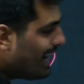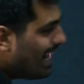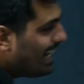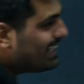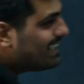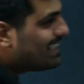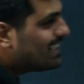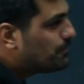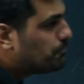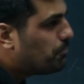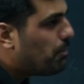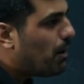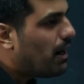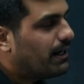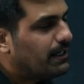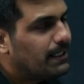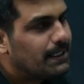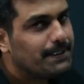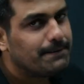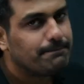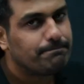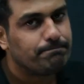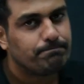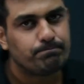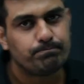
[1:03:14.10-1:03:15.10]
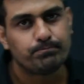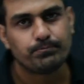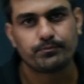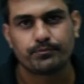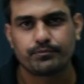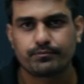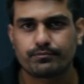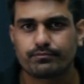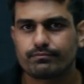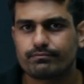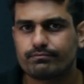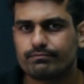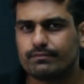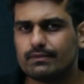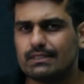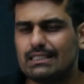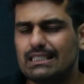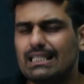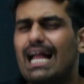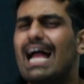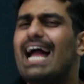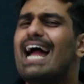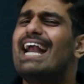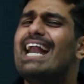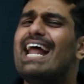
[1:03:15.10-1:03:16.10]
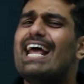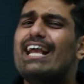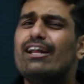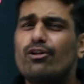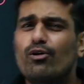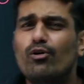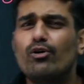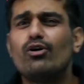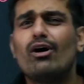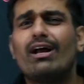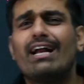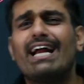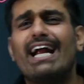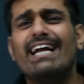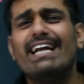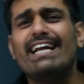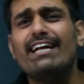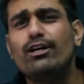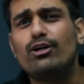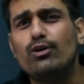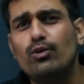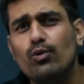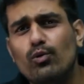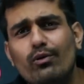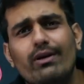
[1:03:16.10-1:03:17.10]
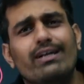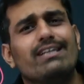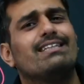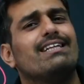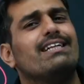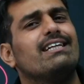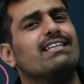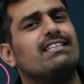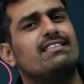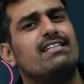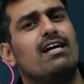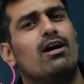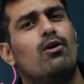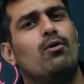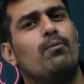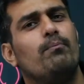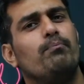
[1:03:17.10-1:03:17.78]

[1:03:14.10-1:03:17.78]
this part, and I know you are getting too restless now.